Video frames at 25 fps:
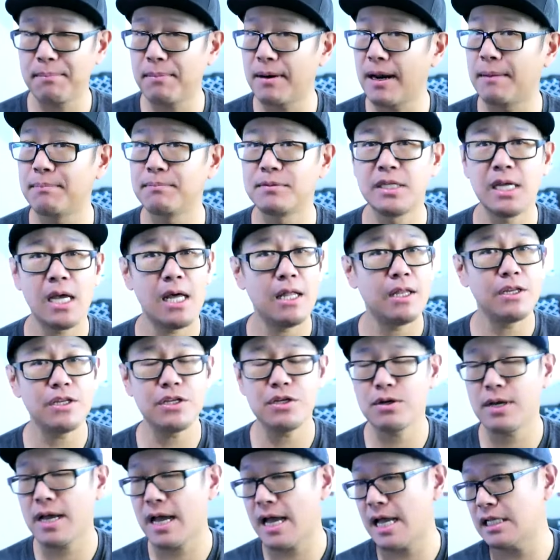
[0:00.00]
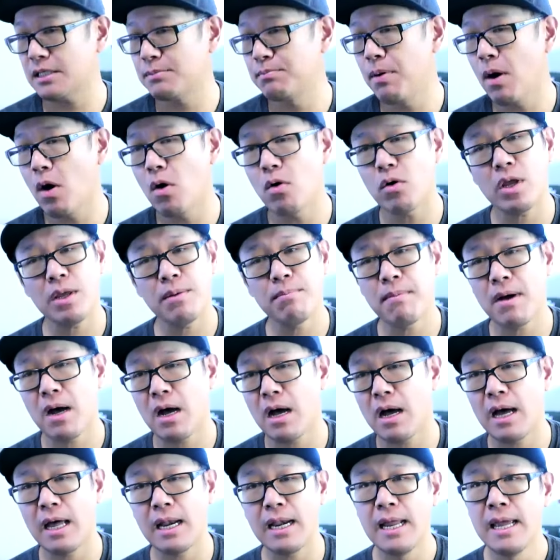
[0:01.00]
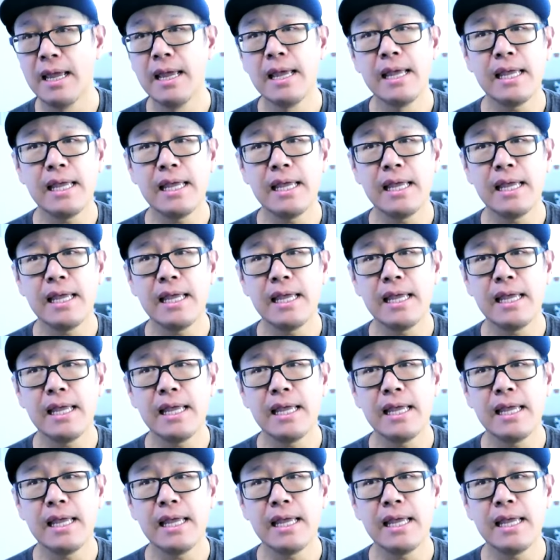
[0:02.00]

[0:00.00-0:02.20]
but I'm telling you guys, Pokemon